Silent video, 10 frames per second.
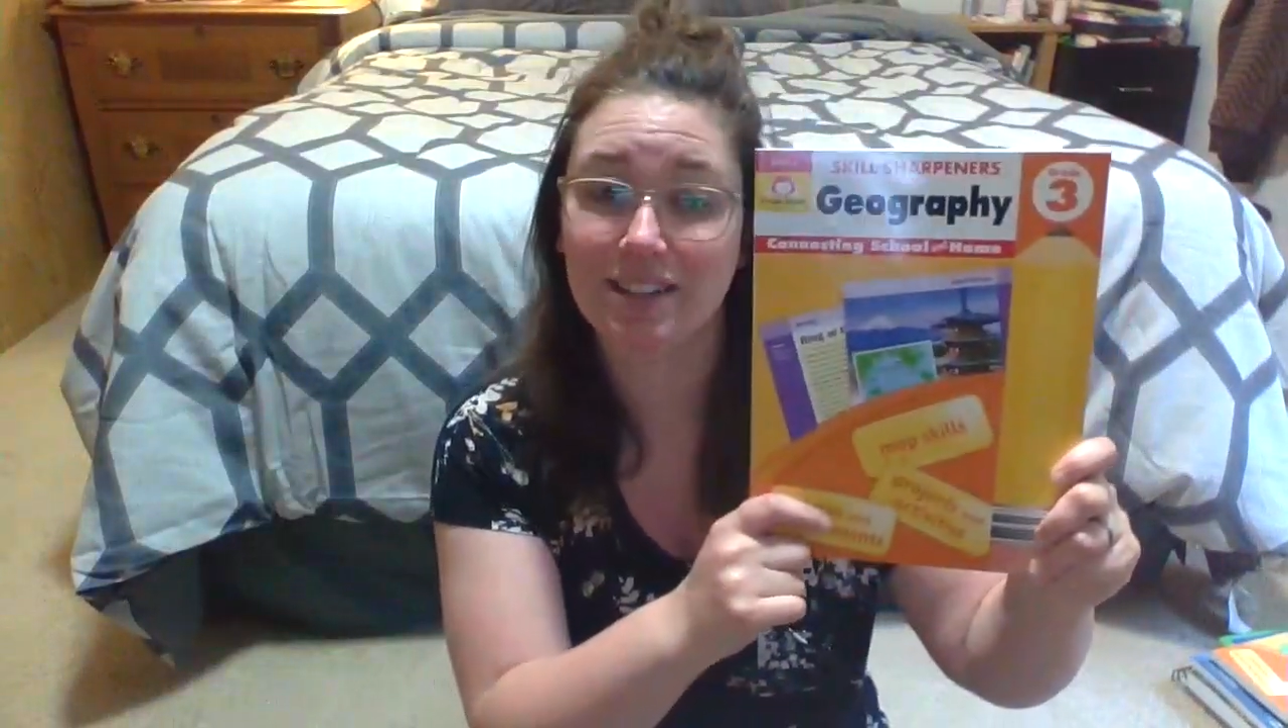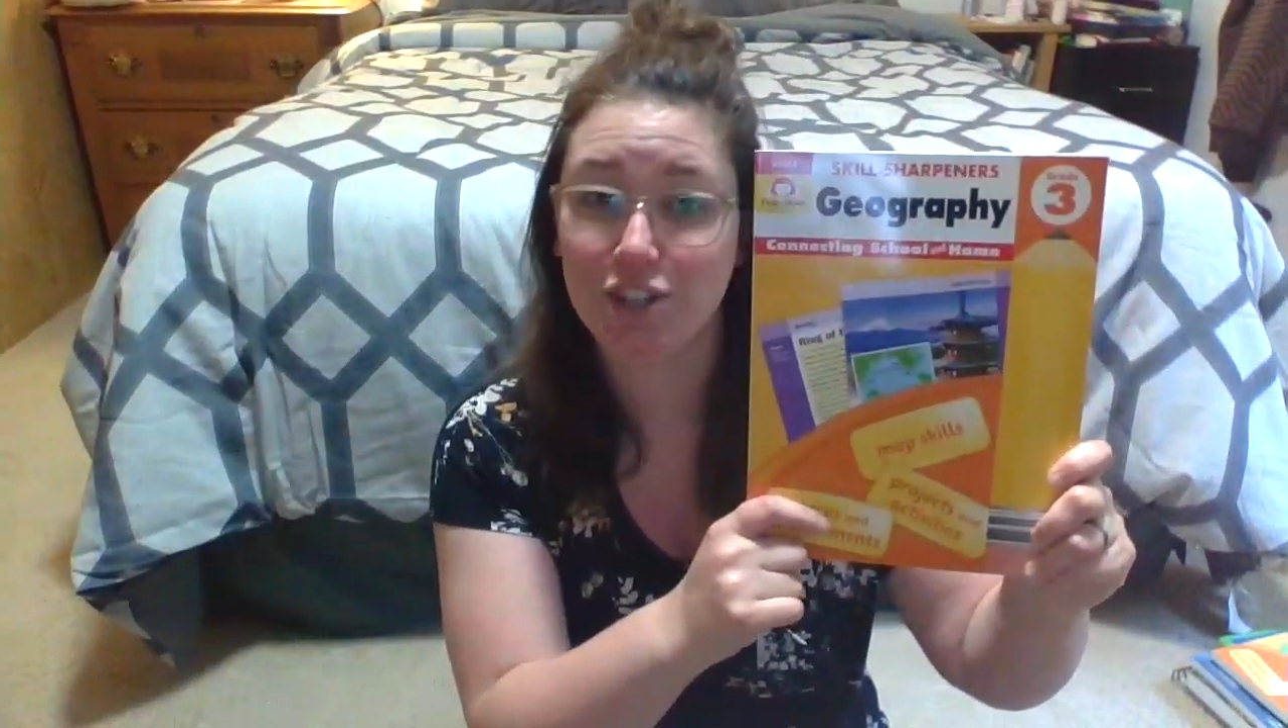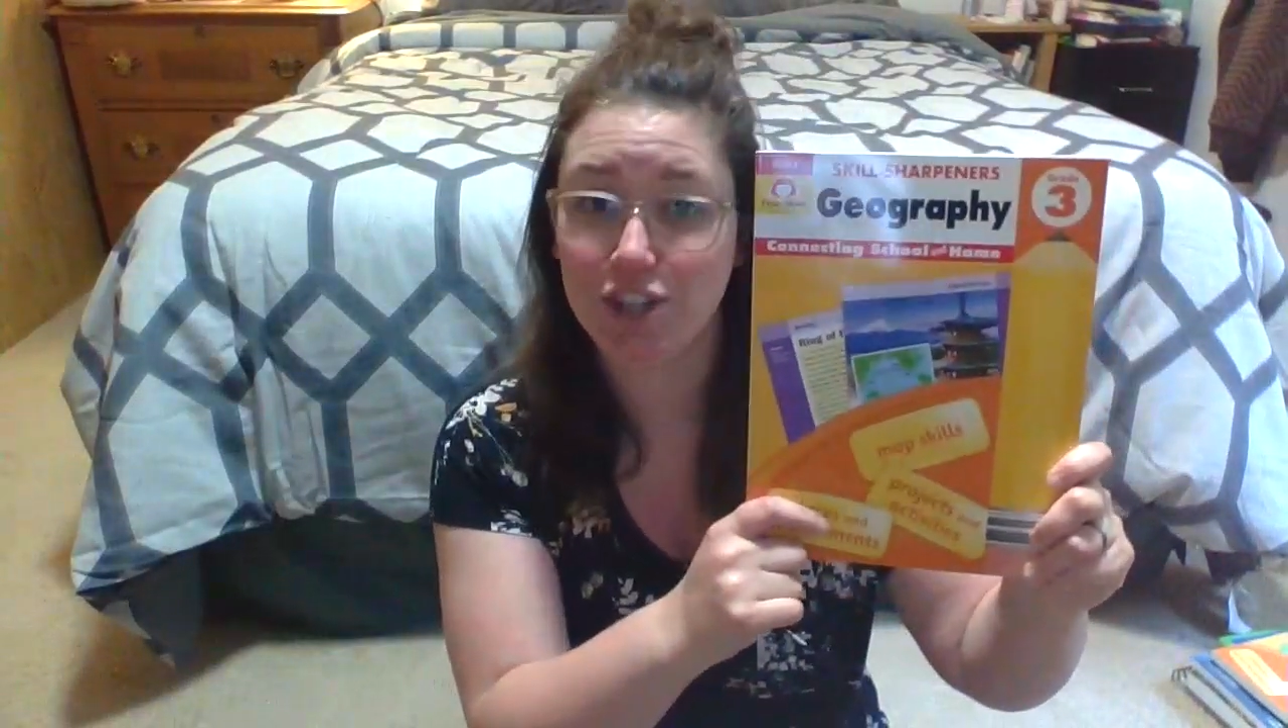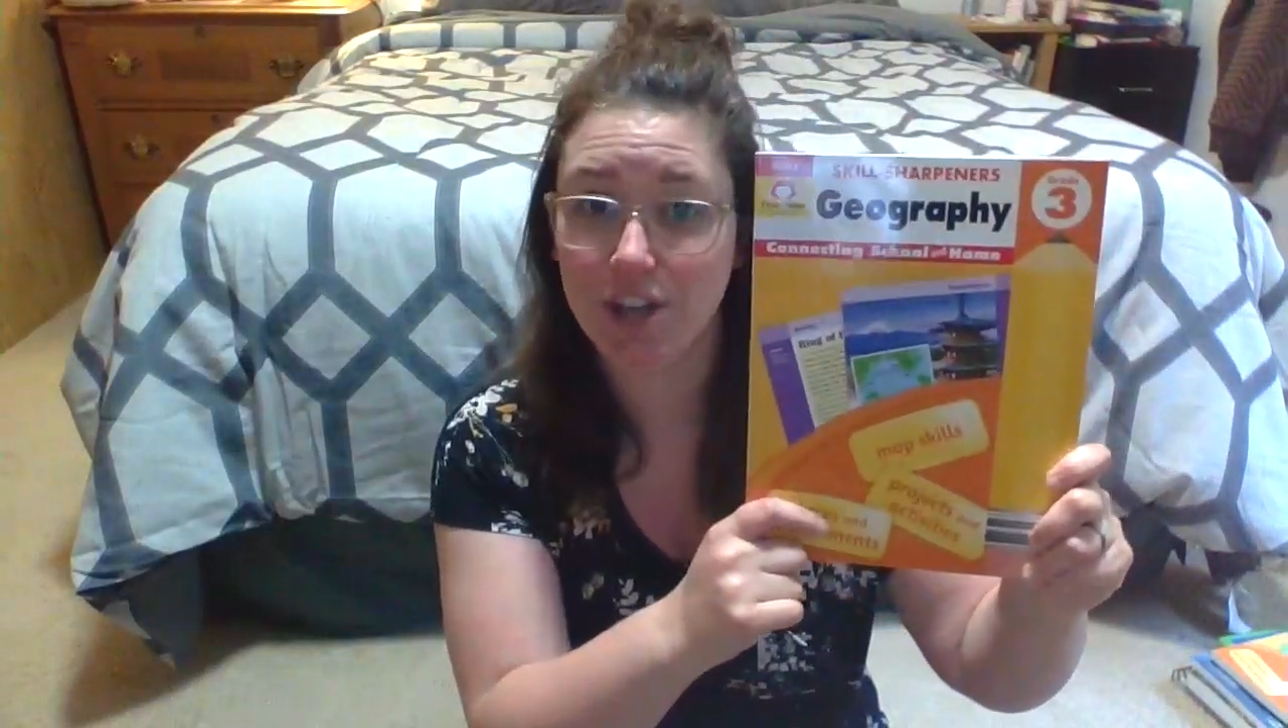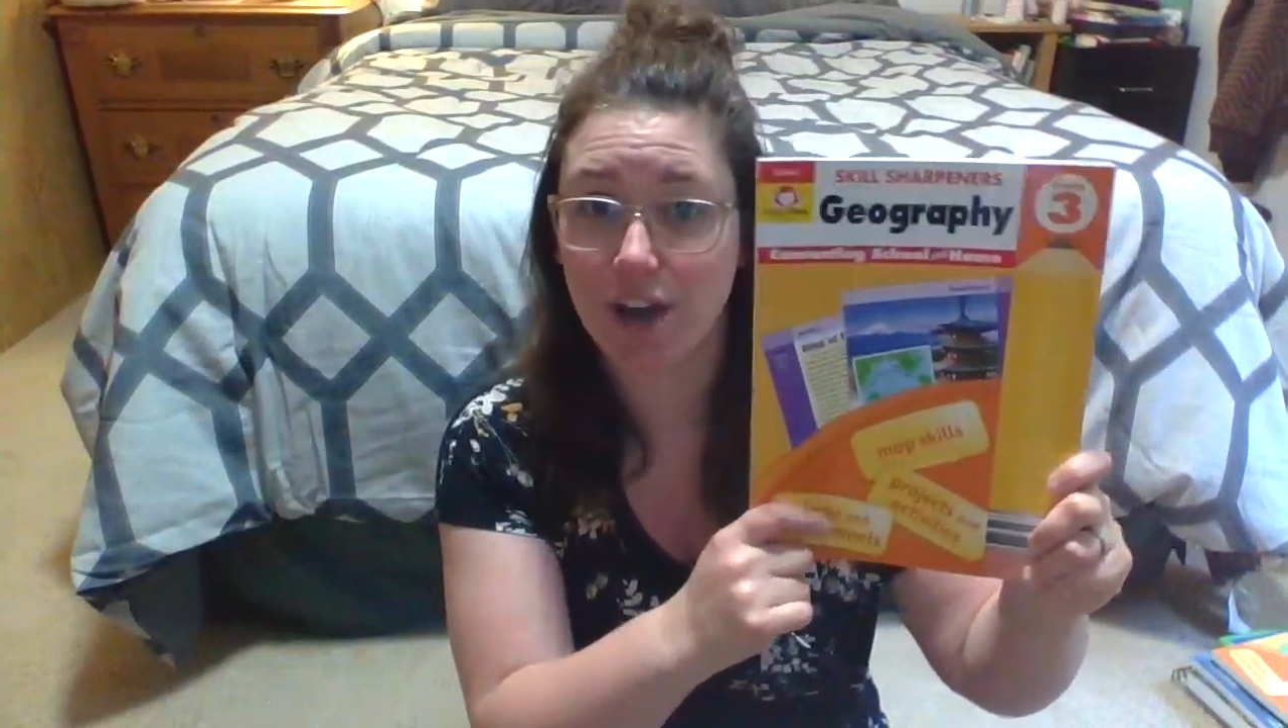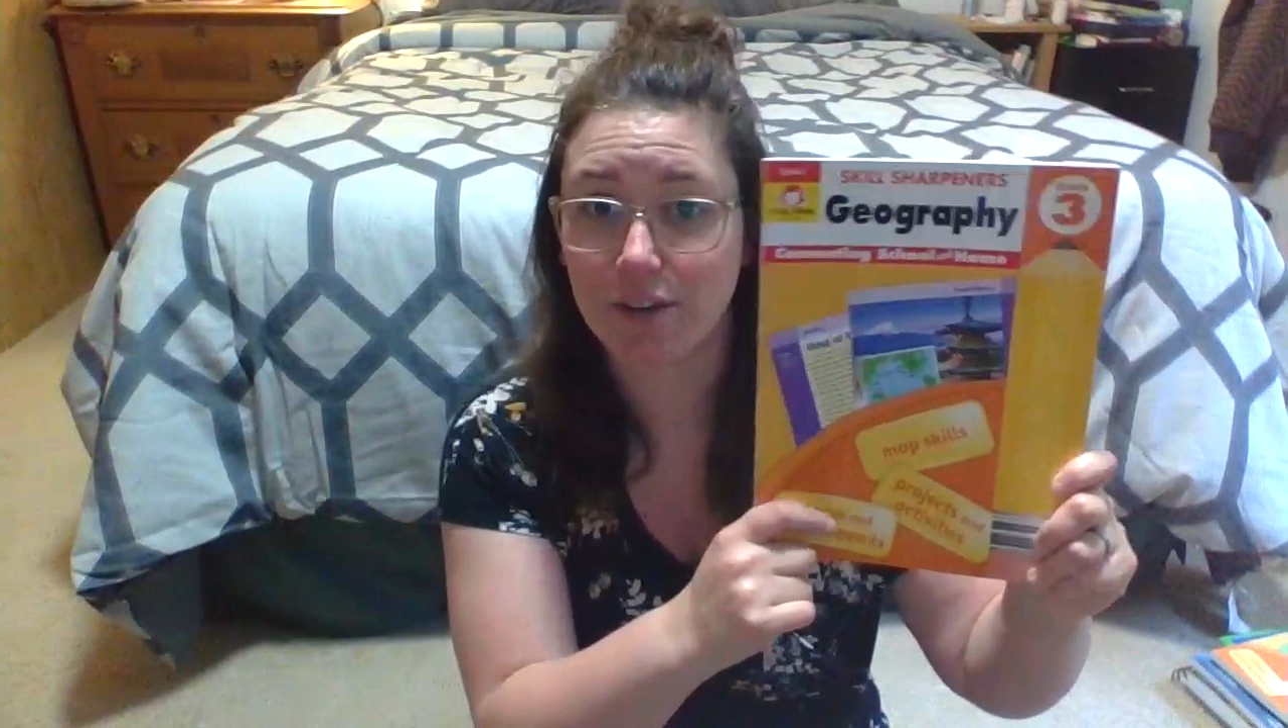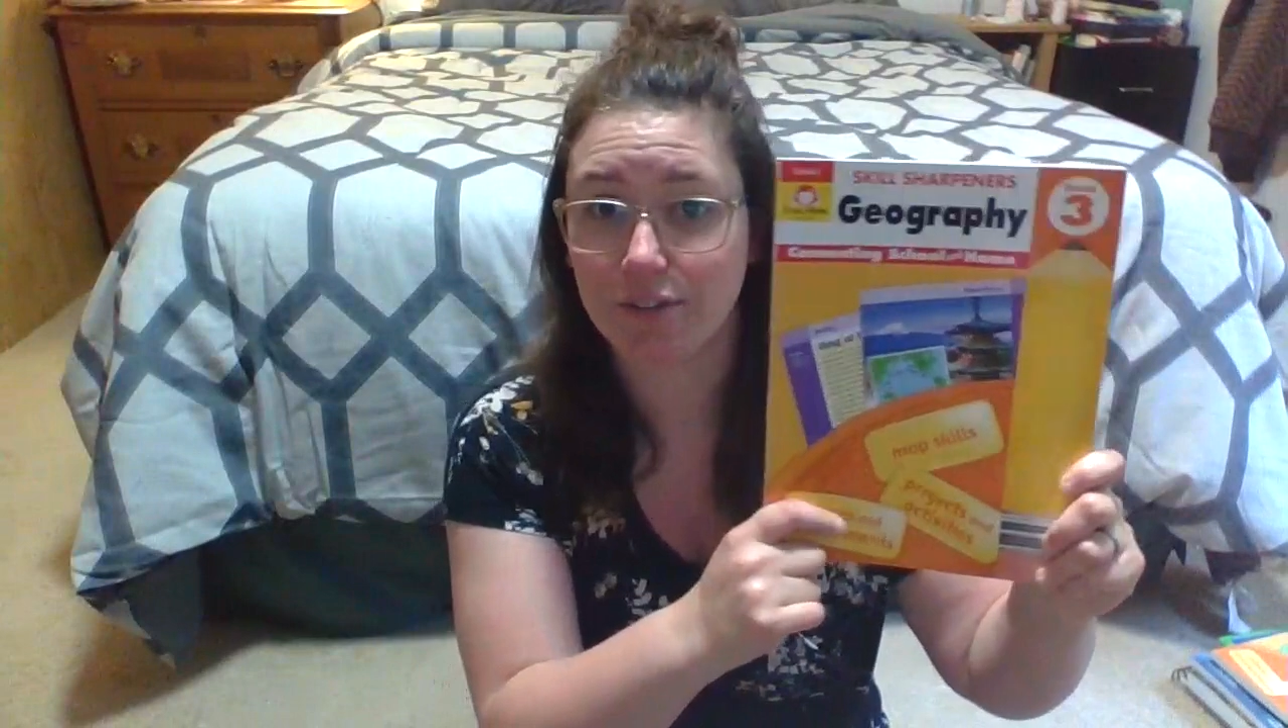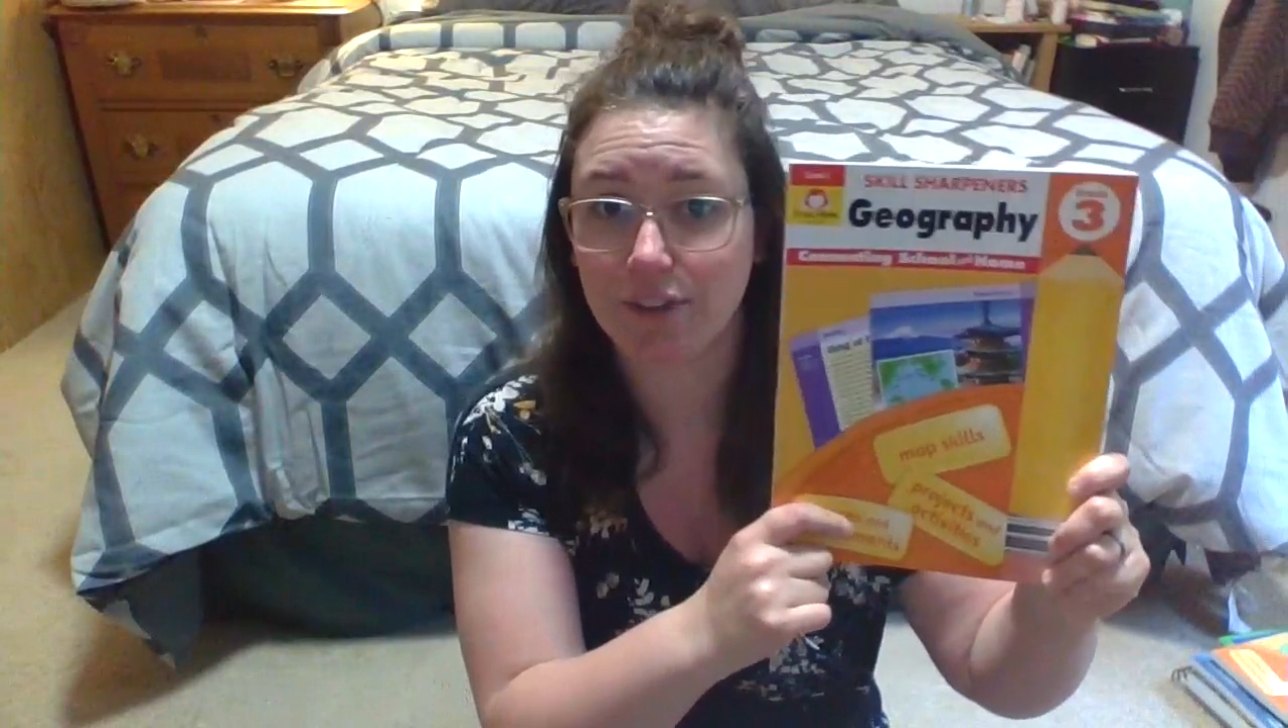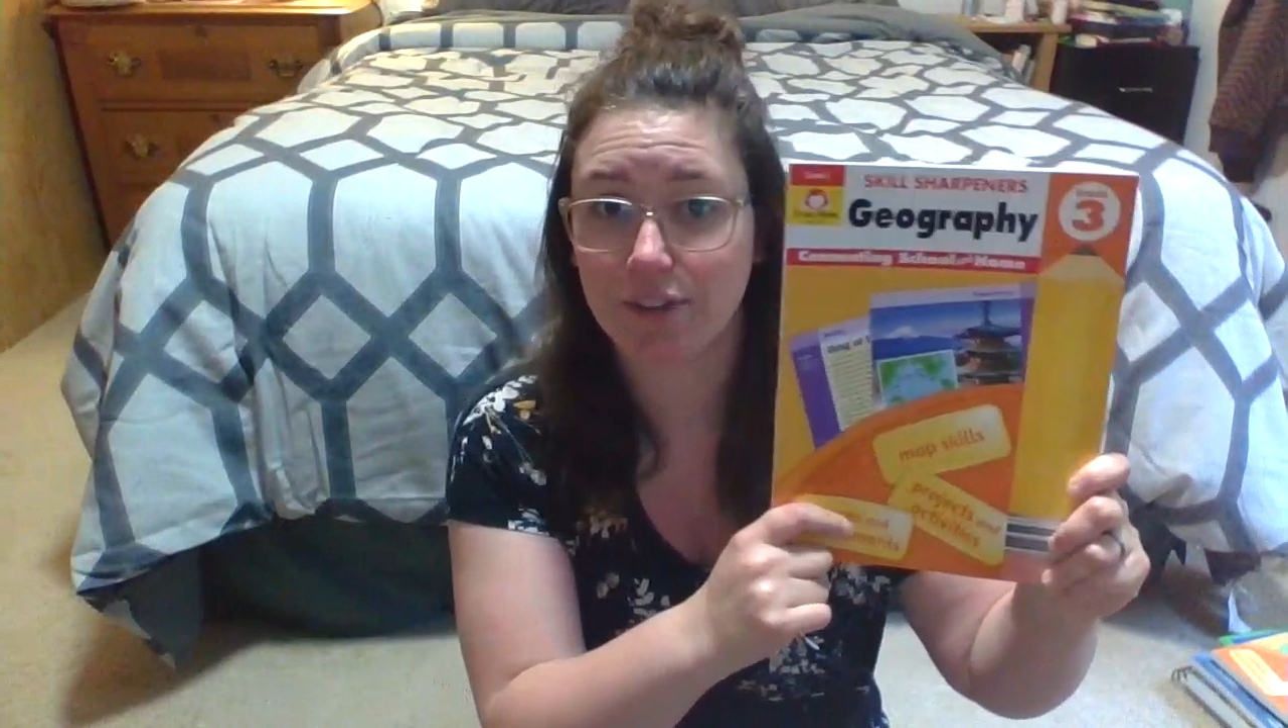Geography